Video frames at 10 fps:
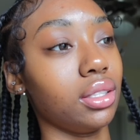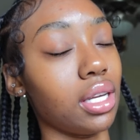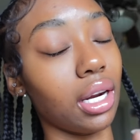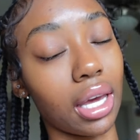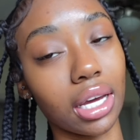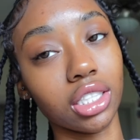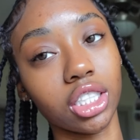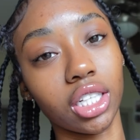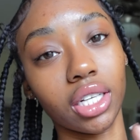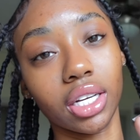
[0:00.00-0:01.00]

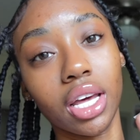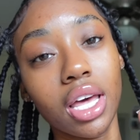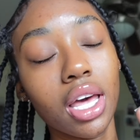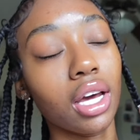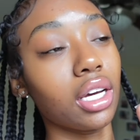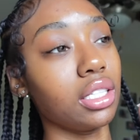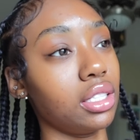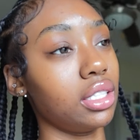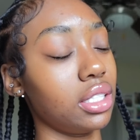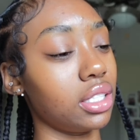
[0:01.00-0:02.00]
dedication,
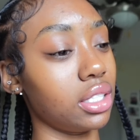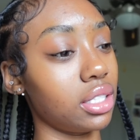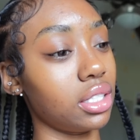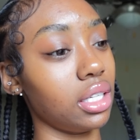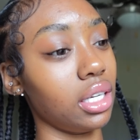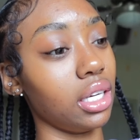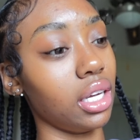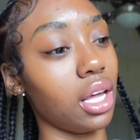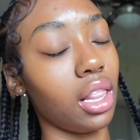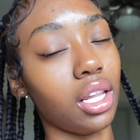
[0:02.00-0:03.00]

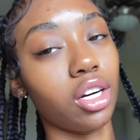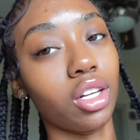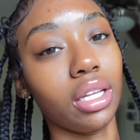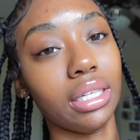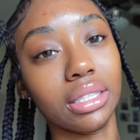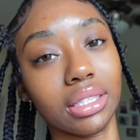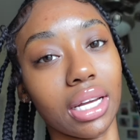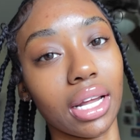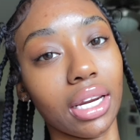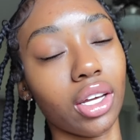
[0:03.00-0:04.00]
consistency, literally
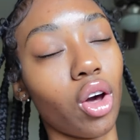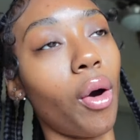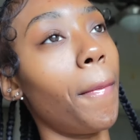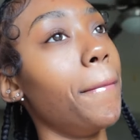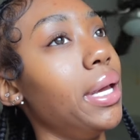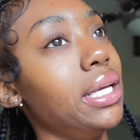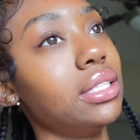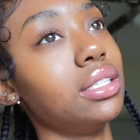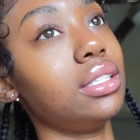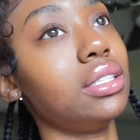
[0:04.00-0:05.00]
standing on
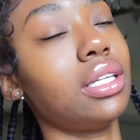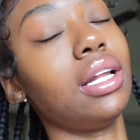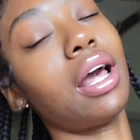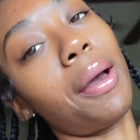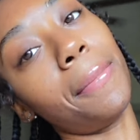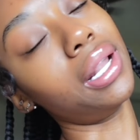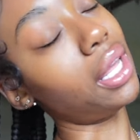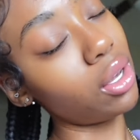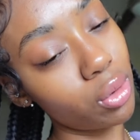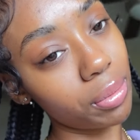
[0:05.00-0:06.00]
business and not
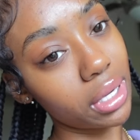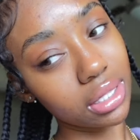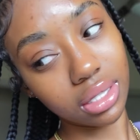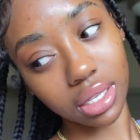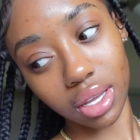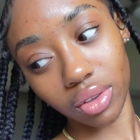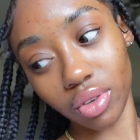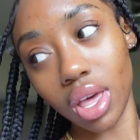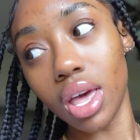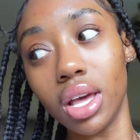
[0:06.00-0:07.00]
playing with myself.
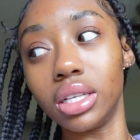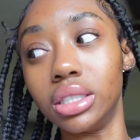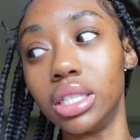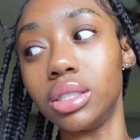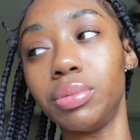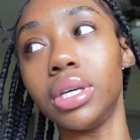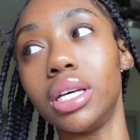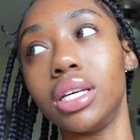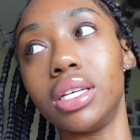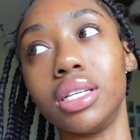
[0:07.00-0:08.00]
Just
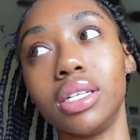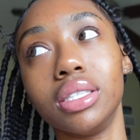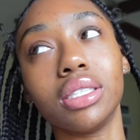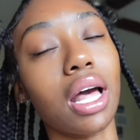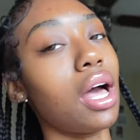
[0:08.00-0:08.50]
because